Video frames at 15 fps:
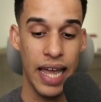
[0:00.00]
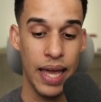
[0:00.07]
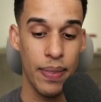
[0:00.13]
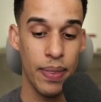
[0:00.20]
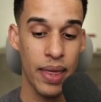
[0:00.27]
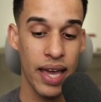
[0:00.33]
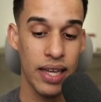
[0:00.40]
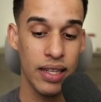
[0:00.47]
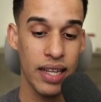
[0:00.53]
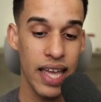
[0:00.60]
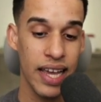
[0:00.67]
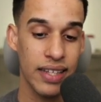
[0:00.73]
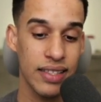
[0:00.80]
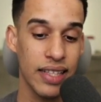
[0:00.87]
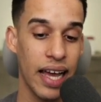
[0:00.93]
And then
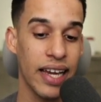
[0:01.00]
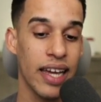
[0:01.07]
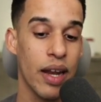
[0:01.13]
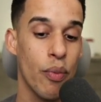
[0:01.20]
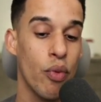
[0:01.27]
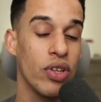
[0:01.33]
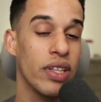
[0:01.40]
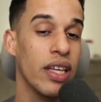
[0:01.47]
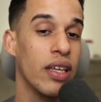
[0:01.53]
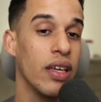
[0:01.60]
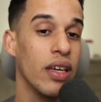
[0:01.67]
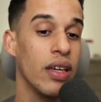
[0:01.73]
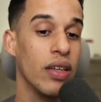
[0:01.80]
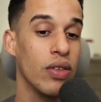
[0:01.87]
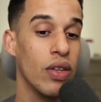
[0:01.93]
next, I gotta bring the
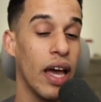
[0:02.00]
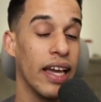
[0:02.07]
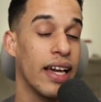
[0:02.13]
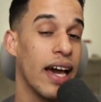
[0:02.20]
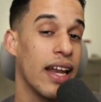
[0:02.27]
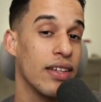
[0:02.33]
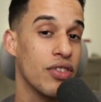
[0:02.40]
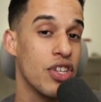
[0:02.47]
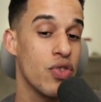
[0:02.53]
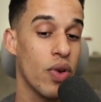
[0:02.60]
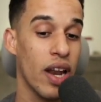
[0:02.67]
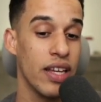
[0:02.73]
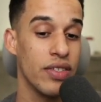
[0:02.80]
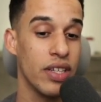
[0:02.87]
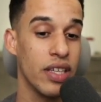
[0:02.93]
king, I gotta
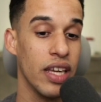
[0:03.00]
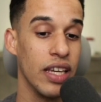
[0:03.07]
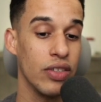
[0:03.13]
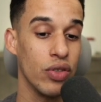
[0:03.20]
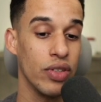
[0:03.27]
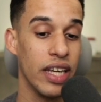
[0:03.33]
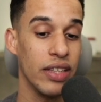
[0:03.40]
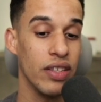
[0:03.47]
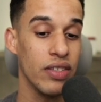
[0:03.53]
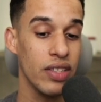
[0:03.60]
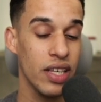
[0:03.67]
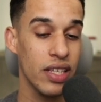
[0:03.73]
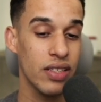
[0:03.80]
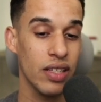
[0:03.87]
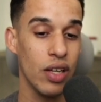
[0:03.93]
centralize the king. So knight
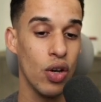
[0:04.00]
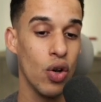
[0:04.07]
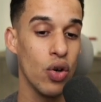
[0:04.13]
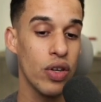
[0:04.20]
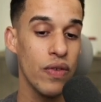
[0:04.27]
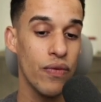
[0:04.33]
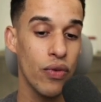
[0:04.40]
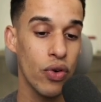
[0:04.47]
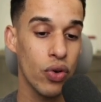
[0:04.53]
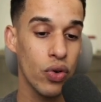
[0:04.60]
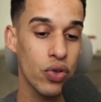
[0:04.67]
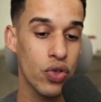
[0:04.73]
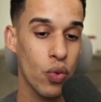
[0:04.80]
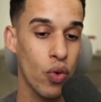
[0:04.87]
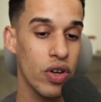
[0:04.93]
d6, looking for
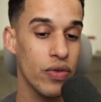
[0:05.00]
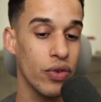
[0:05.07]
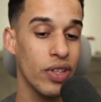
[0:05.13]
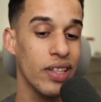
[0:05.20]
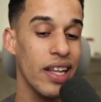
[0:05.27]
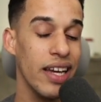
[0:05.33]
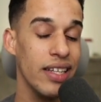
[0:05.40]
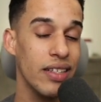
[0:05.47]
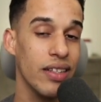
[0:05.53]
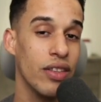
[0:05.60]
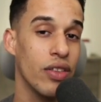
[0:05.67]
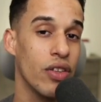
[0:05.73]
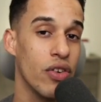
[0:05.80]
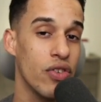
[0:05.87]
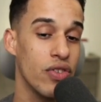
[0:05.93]
good squares for the knight,
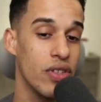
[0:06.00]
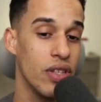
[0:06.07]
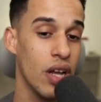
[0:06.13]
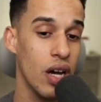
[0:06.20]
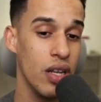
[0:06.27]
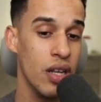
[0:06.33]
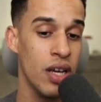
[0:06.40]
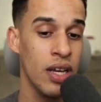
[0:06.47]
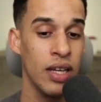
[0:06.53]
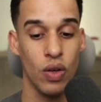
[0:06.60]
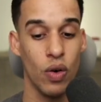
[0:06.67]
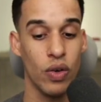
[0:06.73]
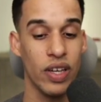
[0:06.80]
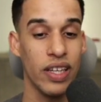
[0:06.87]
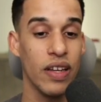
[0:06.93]
there's none.
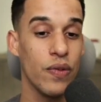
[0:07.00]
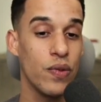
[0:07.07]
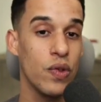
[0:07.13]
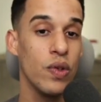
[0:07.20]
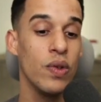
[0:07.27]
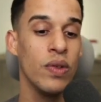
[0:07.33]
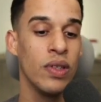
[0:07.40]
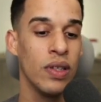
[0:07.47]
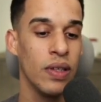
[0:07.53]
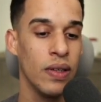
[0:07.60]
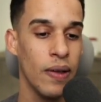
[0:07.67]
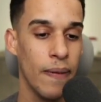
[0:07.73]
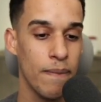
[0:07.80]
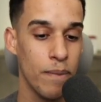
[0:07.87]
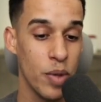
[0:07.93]
So king f2,
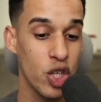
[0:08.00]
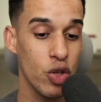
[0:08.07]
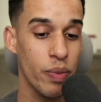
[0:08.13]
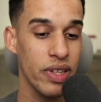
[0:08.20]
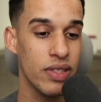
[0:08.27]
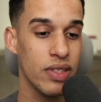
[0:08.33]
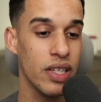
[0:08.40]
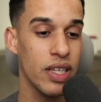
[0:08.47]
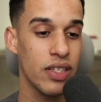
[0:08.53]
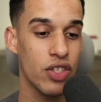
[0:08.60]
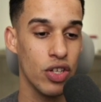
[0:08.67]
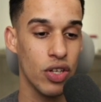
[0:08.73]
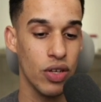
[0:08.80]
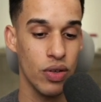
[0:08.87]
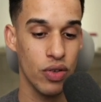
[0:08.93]
bishop
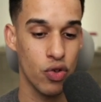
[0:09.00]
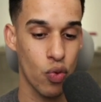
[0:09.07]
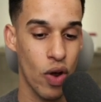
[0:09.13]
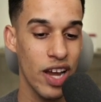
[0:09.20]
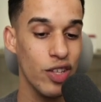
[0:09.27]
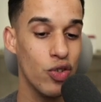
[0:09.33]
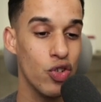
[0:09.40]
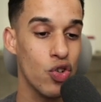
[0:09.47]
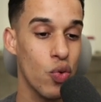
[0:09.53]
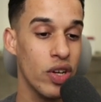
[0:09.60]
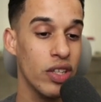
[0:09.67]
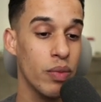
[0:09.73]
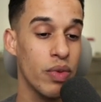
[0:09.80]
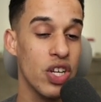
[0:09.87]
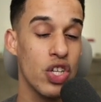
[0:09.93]
a6, trying to
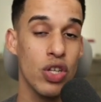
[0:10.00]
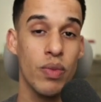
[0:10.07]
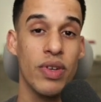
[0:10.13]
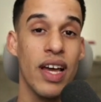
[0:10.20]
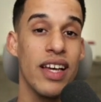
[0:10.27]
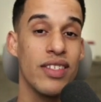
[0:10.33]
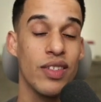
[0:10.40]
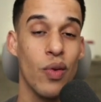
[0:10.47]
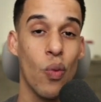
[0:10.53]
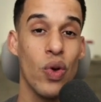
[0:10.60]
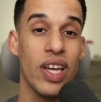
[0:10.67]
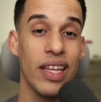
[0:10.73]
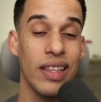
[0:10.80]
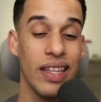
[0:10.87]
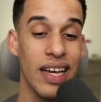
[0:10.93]
trade the bishop. Guys,
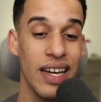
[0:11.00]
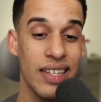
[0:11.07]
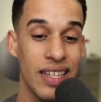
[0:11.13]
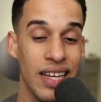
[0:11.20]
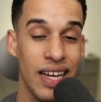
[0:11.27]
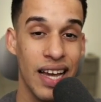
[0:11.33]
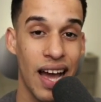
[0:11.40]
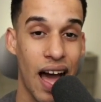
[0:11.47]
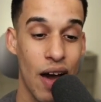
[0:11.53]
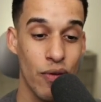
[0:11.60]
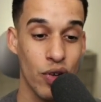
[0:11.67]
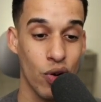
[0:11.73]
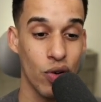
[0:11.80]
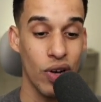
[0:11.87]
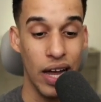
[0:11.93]
we cannot
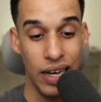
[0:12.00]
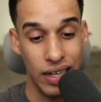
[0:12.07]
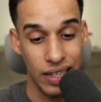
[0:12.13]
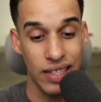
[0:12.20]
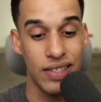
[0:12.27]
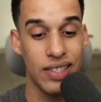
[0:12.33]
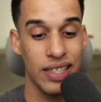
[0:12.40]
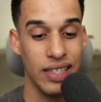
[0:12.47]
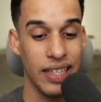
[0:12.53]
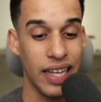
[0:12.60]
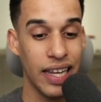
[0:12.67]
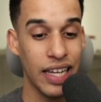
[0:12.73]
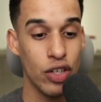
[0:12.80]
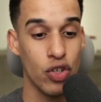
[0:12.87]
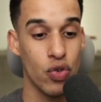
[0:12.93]
have it all, at least they
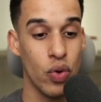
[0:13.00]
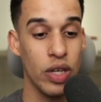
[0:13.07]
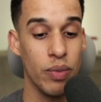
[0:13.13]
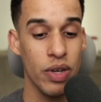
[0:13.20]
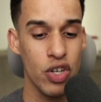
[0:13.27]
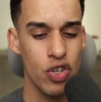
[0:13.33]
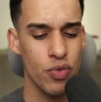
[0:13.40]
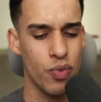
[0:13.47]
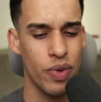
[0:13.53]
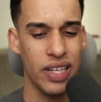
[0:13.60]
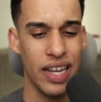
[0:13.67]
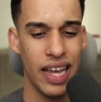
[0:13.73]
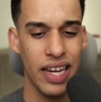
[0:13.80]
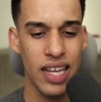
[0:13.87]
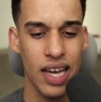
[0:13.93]
get to trade bishops,
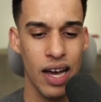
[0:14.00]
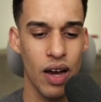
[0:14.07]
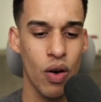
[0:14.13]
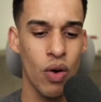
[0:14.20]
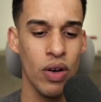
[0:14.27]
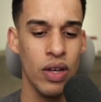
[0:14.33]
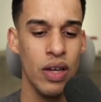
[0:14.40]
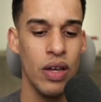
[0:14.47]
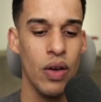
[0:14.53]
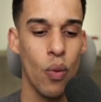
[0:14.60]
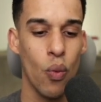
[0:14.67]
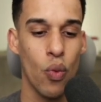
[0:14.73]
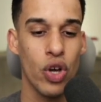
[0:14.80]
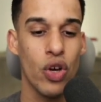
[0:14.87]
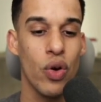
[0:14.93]
but anyhow,
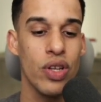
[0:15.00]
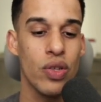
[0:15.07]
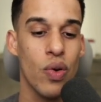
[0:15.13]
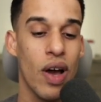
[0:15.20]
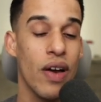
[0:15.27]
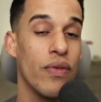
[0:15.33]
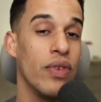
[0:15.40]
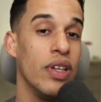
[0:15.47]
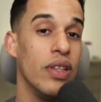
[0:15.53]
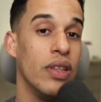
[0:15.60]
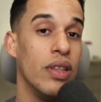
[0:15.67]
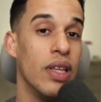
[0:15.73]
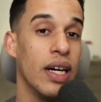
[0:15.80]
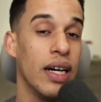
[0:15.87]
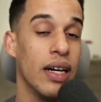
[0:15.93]
we're going to have
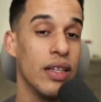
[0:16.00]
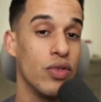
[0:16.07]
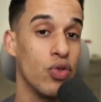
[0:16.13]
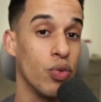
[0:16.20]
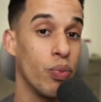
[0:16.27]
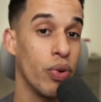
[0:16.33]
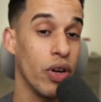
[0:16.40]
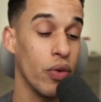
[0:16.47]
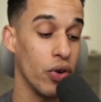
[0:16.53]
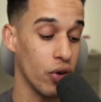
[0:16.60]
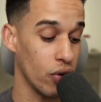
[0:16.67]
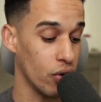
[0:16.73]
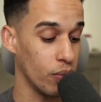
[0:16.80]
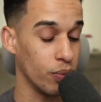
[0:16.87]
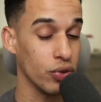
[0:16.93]
the
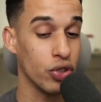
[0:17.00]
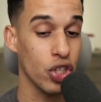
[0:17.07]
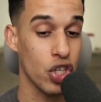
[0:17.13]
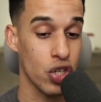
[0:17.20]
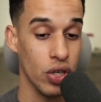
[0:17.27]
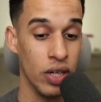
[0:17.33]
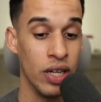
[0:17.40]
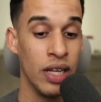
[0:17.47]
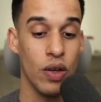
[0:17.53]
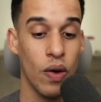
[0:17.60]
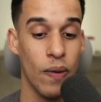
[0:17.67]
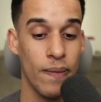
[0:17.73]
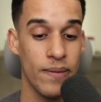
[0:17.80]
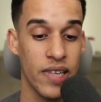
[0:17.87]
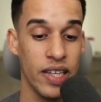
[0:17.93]
superior position.
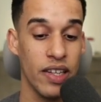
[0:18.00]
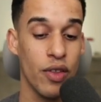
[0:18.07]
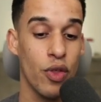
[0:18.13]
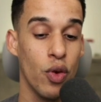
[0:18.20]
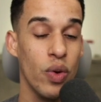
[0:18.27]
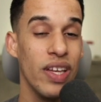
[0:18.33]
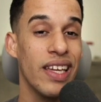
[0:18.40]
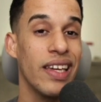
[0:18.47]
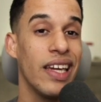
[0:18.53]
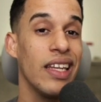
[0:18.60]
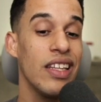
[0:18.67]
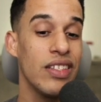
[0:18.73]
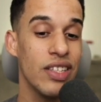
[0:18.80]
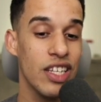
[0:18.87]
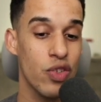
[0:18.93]
So king e3,
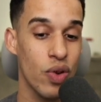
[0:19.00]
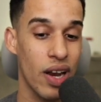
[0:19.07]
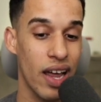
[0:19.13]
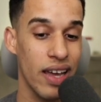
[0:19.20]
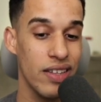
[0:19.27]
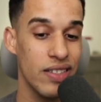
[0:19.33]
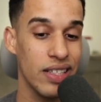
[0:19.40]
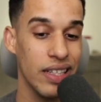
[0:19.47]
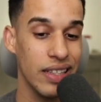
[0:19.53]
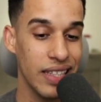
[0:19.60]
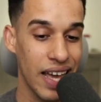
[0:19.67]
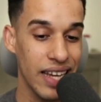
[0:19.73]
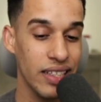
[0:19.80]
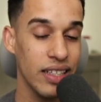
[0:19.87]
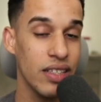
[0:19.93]
king is centralized,
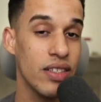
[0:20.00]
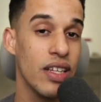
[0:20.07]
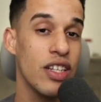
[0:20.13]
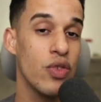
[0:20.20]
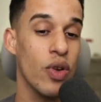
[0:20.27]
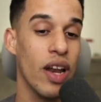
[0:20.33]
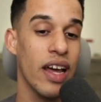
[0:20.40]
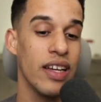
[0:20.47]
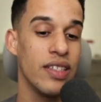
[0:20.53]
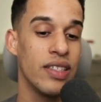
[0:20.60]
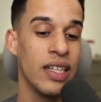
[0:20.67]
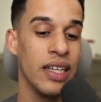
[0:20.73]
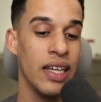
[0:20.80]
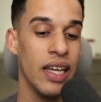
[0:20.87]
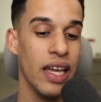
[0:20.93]
knight is
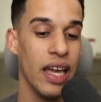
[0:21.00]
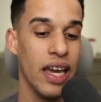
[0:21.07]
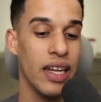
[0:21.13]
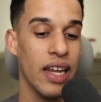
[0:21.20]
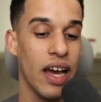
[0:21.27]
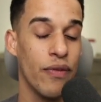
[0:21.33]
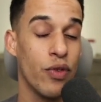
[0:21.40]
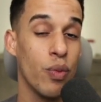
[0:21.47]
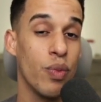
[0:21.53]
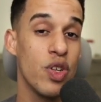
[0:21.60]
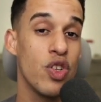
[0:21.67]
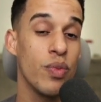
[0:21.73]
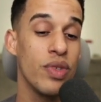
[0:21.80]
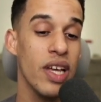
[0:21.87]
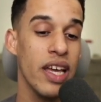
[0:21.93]
centralized, and after
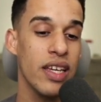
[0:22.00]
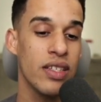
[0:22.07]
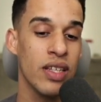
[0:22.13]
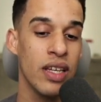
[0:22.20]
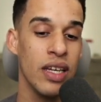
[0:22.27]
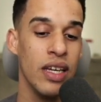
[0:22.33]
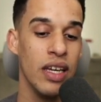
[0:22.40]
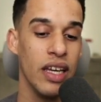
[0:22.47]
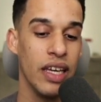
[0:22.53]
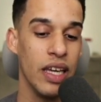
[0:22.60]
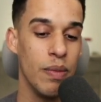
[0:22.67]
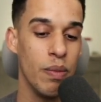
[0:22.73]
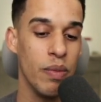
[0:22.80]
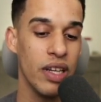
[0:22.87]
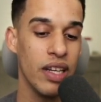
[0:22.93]
bishop takes,
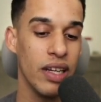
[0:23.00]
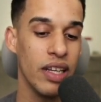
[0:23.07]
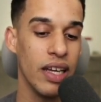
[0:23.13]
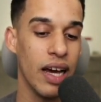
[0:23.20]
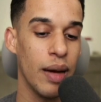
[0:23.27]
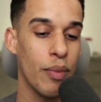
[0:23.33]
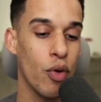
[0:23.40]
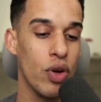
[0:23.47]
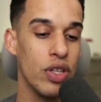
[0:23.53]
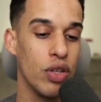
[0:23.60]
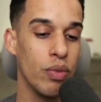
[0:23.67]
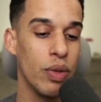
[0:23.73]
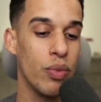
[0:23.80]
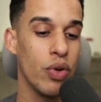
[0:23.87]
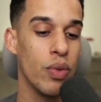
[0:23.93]
immediately I'm going
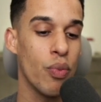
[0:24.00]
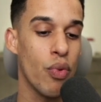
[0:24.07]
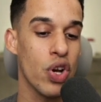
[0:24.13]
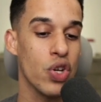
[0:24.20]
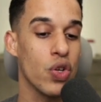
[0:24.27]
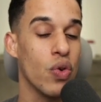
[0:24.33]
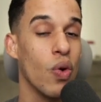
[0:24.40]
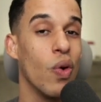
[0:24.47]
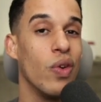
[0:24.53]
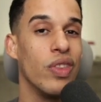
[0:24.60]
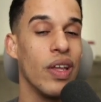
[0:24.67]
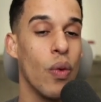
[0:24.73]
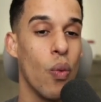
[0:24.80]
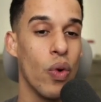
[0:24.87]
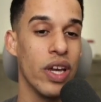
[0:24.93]
to be putting pressure
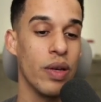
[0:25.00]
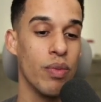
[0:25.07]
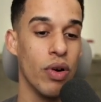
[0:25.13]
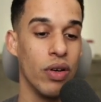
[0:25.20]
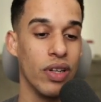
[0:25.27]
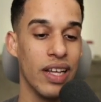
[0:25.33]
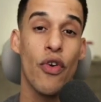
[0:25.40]
on the weak pawn.